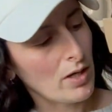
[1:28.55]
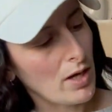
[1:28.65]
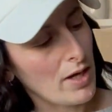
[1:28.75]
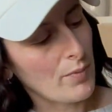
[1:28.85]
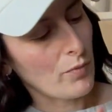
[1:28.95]

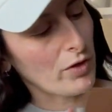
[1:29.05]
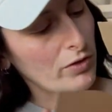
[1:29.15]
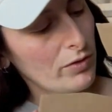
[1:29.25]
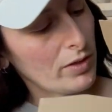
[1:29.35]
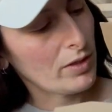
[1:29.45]
I'm
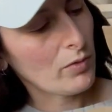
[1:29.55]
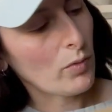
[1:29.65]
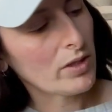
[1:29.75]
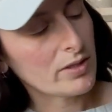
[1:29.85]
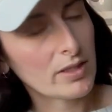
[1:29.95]
wondering
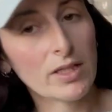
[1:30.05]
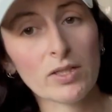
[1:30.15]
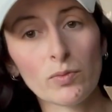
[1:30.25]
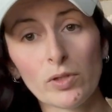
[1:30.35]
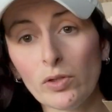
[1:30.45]
what
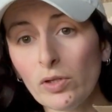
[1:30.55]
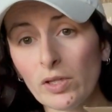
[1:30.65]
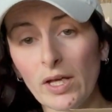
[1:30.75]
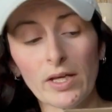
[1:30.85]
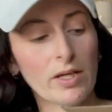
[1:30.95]
it will look
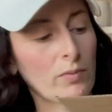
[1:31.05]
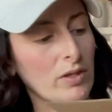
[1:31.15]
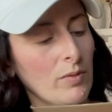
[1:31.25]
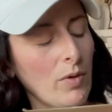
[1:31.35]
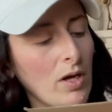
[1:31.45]
like and
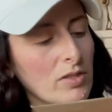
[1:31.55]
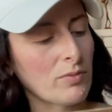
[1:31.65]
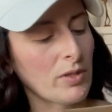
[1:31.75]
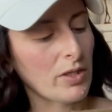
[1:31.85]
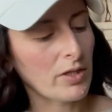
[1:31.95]
what the box
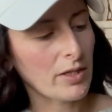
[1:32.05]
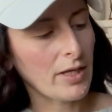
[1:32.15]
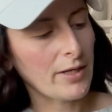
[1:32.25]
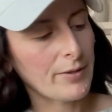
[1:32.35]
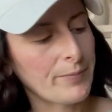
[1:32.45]
will look
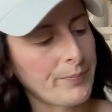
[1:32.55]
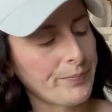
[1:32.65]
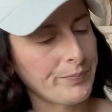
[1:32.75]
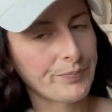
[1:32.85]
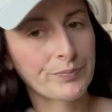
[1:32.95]
like.
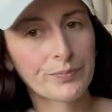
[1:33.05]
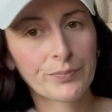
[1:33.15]
I